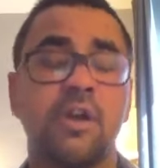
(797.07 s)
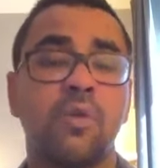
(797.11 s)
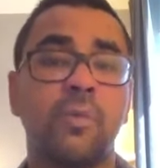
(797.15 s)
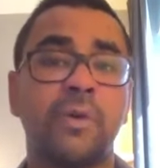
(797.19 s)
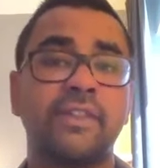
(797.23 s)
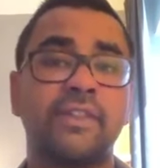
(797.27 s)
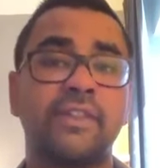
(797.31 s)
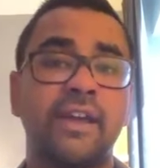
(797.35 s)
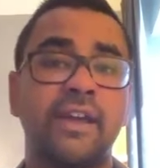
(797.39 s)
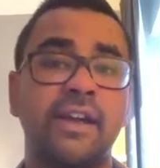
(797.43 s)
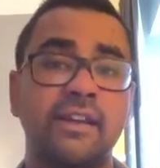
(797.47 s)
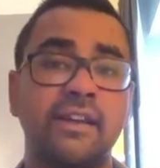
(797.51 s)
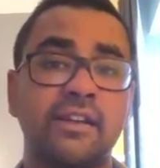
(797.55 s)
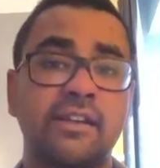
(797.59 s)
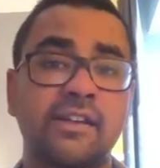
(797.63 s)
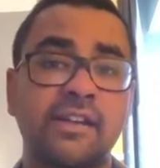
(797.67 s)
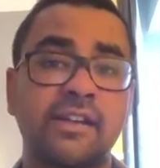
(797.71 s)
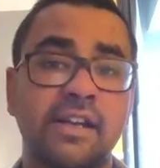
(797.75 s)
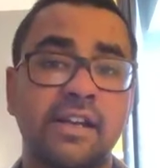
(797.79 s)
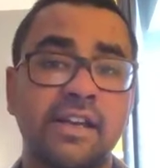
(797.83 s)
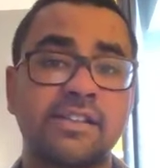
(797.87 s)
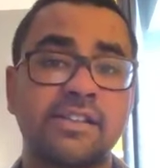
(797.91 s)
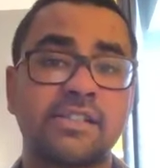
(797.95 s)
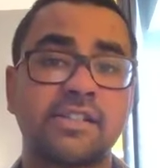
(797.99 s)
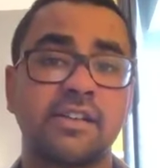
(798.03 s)
with the
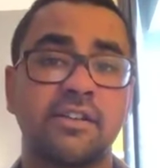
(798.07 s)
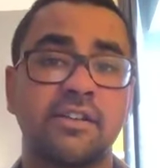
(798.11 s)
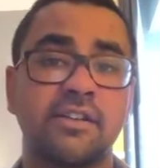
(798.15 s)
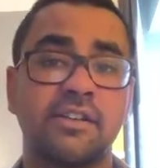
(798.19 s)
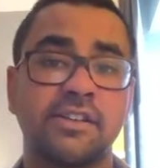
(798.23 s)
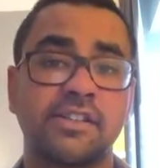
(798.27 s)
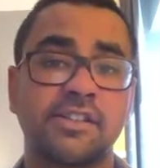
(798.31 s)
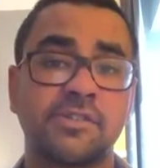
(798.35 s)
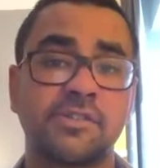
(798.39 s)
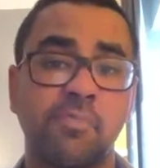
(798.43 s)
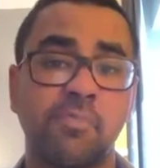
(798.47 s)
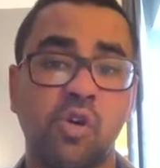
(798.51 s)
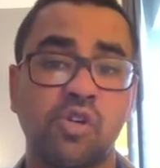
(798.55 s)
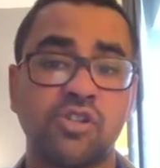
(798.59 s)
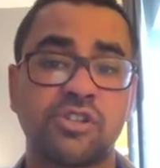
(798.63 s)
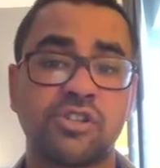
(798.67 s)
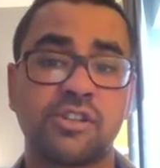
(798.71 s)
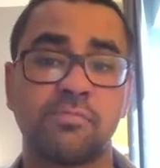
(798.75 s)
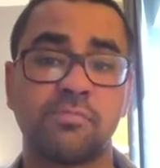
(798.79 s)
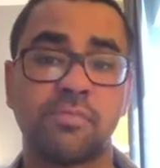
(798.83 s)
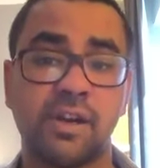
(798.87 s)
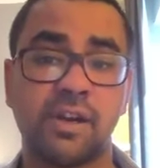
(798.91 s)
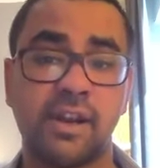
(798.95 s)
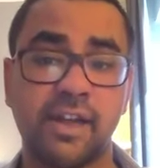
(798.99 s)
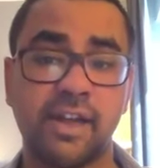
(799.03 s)
increased
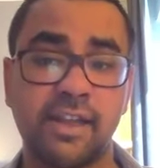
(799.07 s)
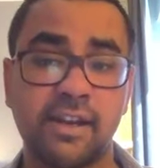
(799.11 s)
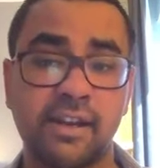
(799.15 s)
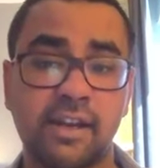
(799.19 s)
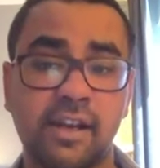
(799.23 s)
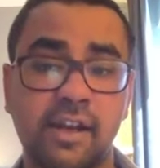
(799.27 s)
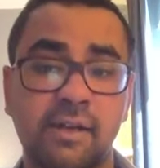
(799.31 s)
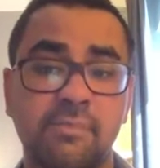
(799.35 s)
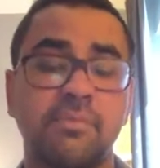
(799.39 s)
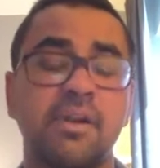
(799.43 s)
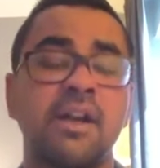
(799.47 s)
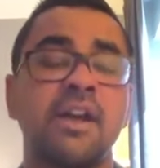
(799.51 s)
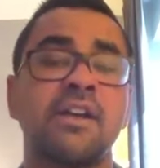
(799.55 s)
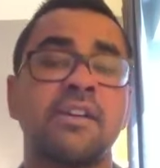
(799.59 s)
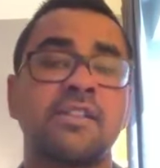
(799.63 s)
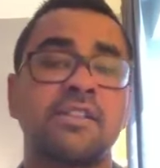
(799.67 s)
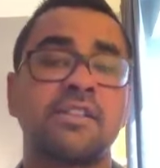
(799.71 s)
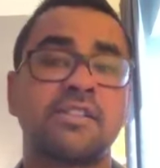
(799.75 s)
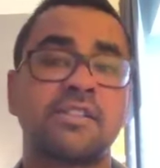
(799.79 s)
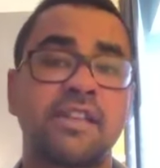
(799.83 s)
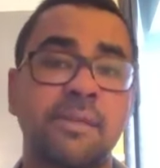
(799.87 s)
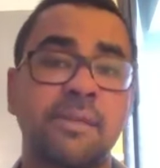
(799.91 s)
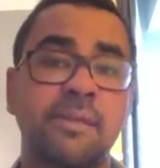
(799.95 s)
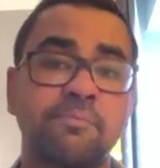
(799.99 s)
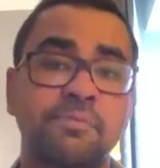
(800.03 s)
disposable income
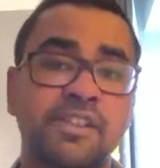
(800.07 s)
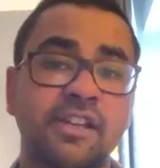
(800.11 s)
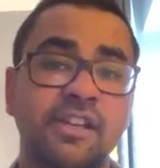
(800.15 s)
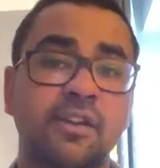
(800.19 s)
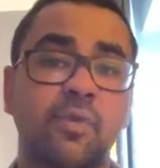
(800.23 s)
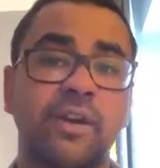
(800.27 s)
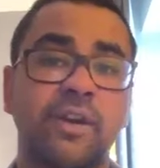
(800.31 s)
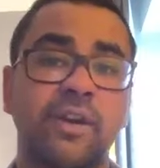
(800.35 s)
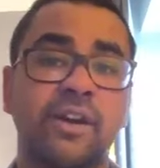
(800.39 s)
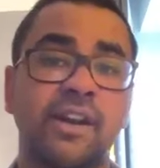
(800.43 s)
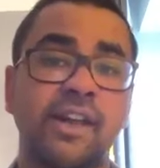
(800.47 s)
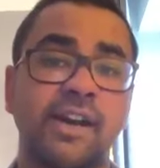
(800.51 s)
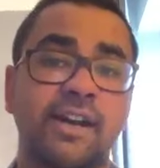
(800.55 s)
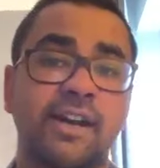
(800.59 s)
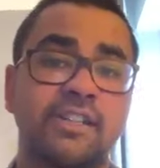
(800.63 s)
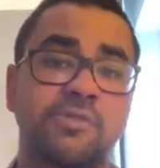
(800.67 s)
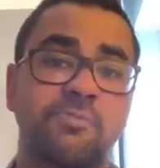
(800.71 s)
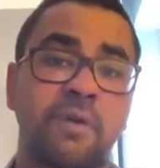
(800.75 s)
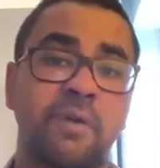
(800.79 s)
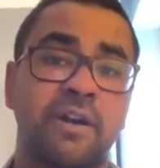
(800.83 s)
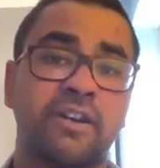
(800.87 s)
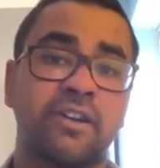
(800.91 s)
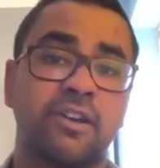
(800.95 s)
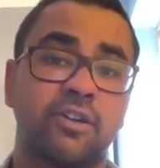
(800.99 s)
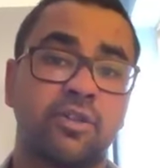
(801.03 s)
subsequently
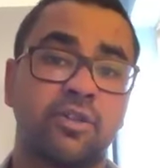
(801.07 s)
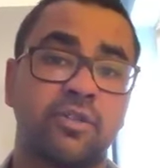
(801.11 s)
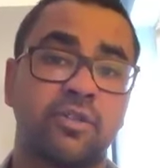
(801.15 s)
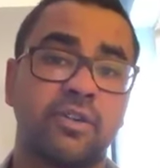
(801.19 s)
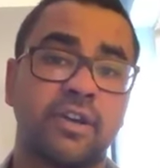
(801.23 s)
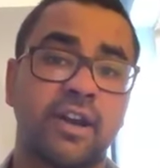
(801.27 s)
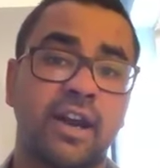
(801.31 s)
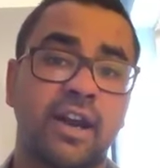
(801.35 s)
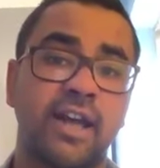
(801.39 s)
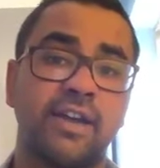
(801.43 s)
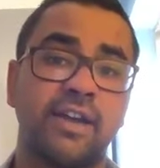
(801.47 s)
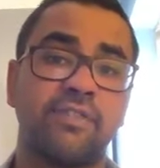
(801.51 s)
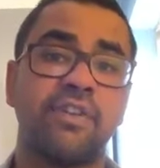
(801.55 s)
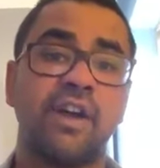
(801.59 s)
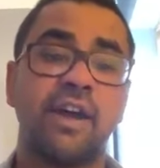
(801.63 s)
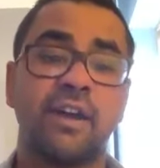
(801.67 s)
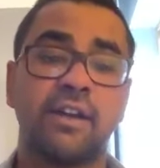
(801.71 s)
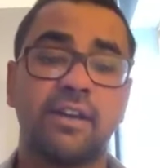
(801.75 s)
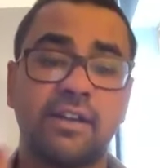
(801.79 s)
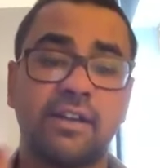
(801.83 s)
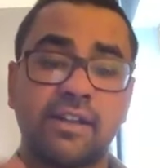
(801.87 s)
expected to drive